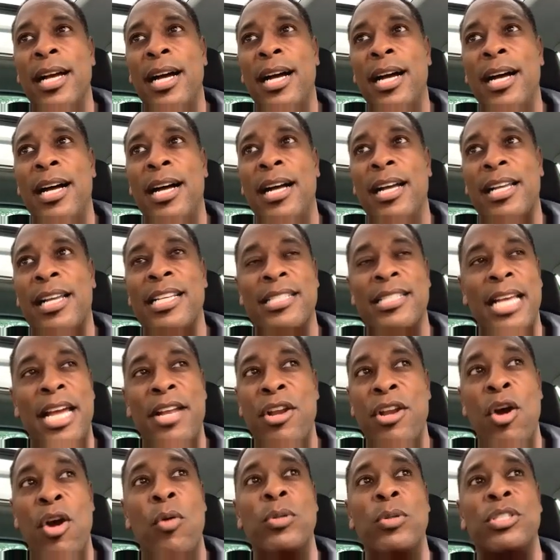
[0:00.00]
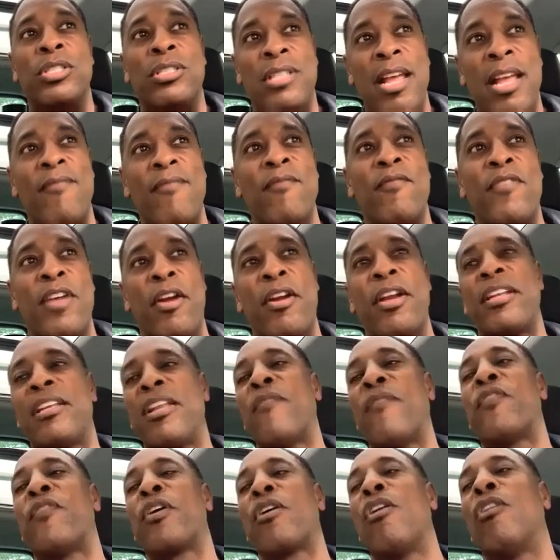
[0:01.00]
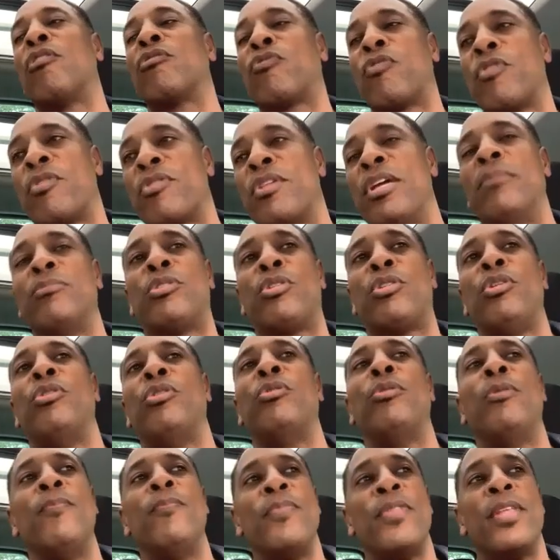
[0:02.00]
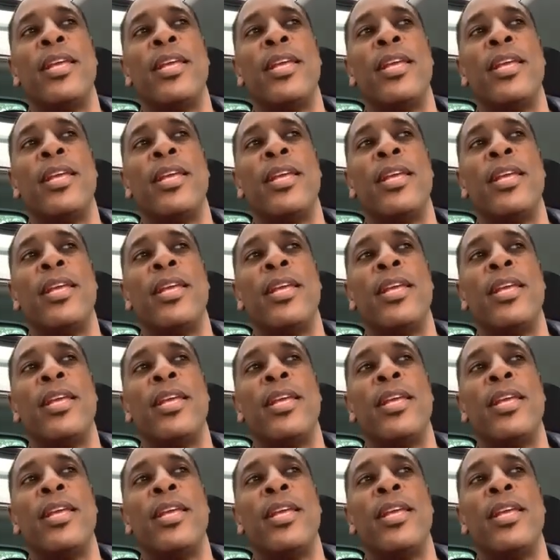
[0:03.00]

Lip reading: because I know it was very difficult for them to